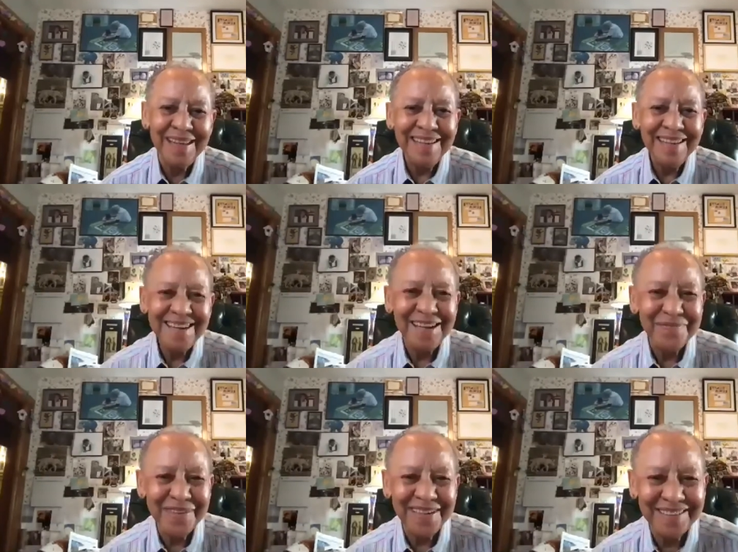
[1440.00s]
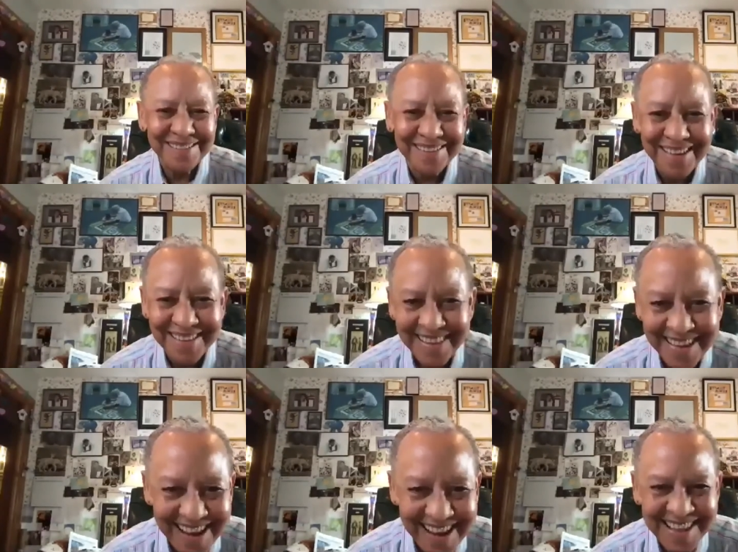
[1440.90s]
take a minute to say
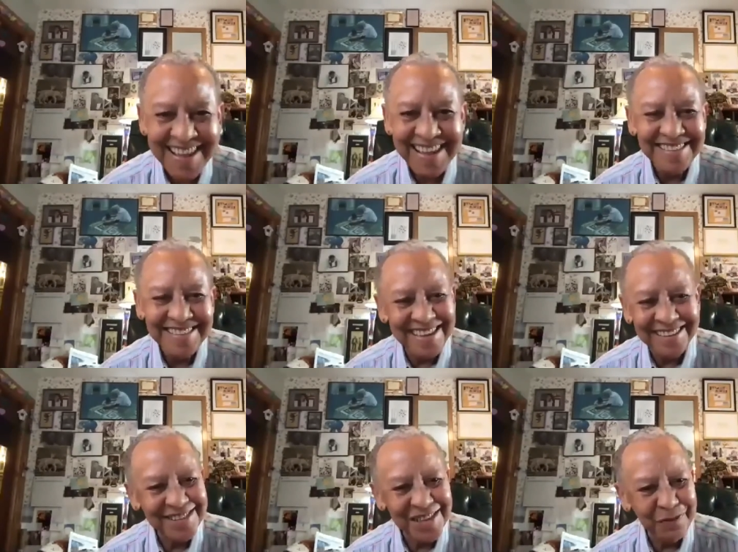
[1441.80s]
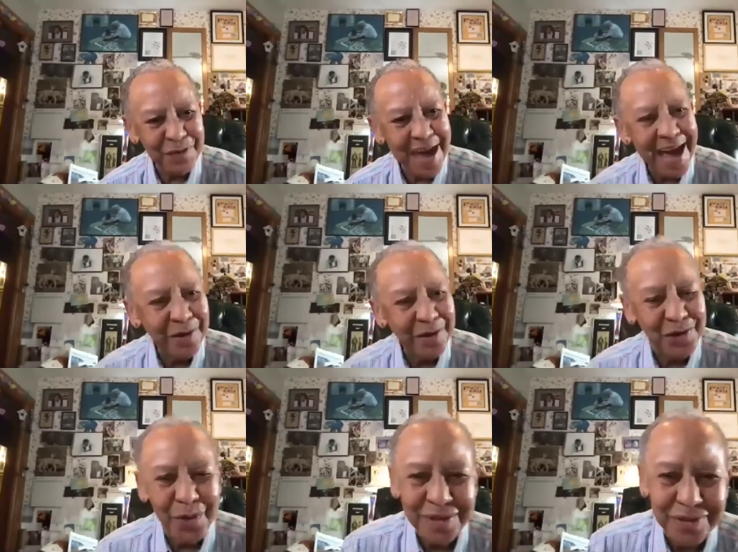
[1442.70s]
that. It's if you had a
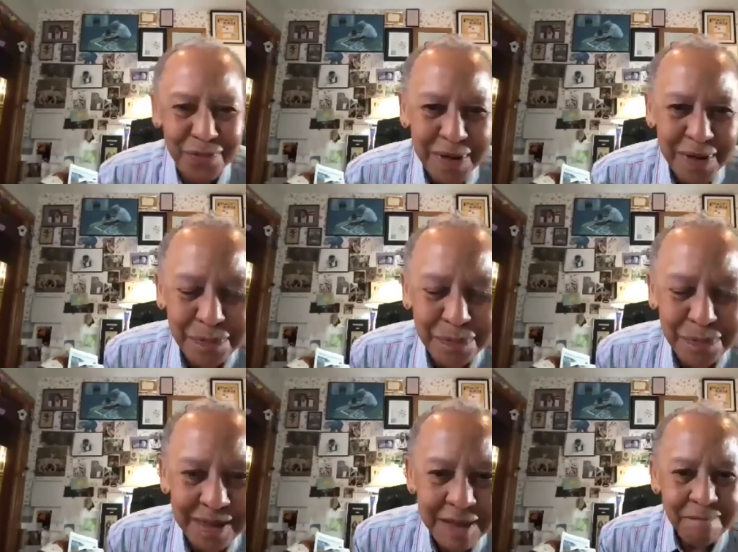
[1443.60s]
choice of what to be,